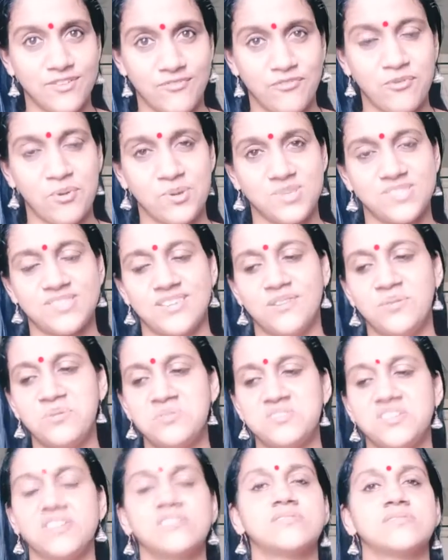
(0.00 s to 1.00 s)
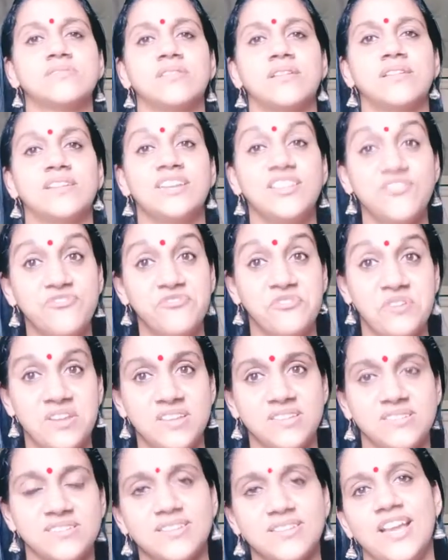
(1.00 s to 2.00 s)
of course, such
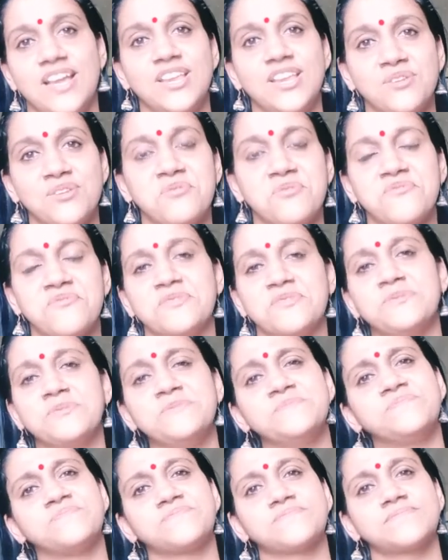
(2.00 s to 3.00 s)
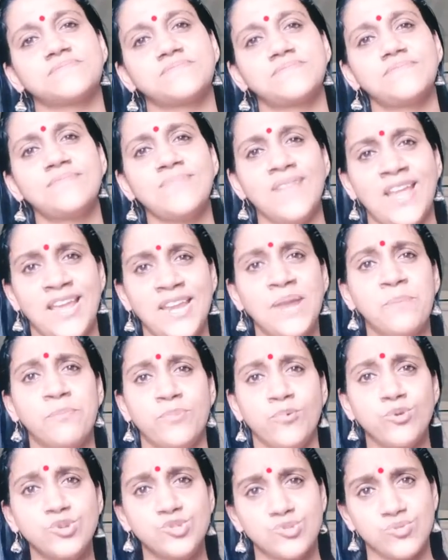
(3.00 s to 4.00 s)
different kind of an
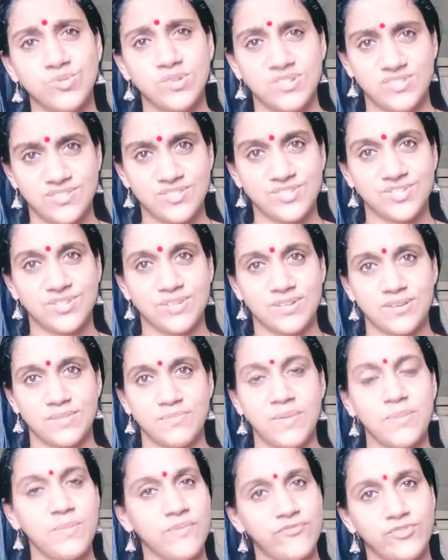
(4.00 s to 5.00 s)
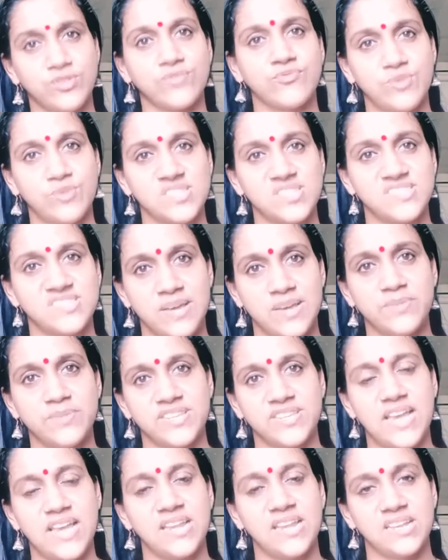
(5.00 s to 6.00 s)
approach to literature, maybe for the first time
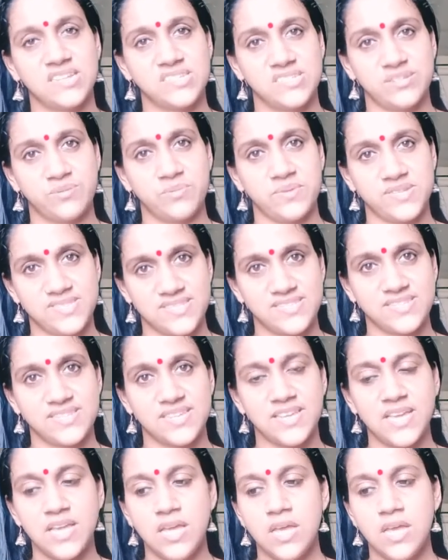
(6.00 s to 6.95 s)
in Calicut University.